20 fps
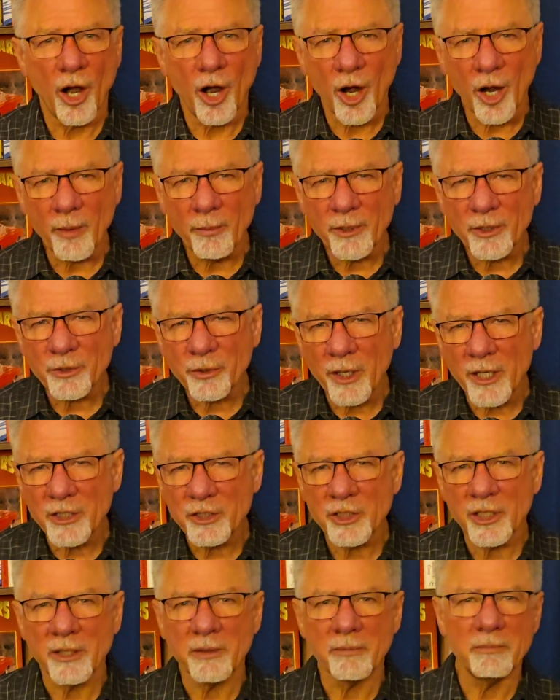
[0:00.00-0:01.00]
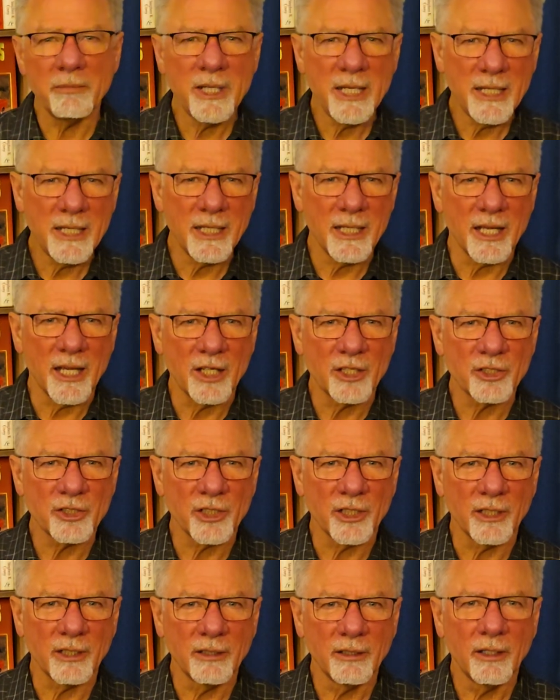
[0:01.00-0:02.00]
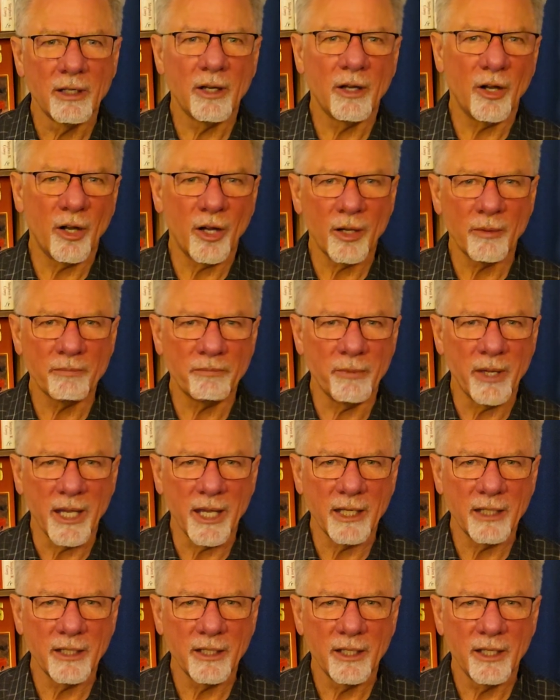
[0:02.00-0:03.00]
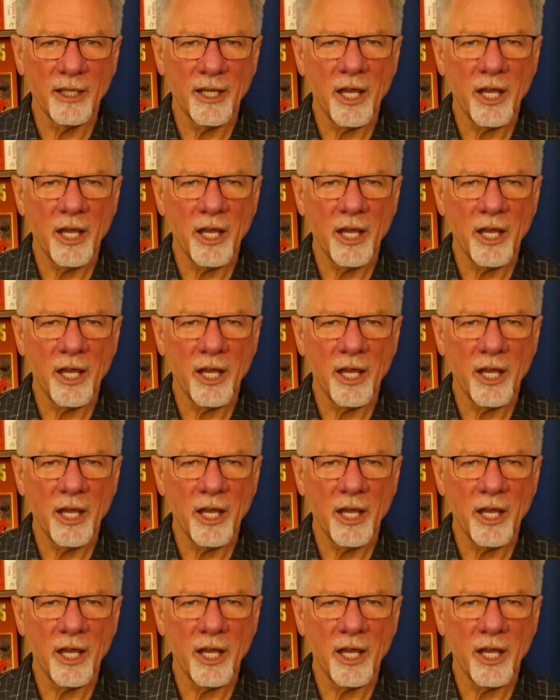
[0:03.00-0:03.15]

Arbitration mediation, arb-med,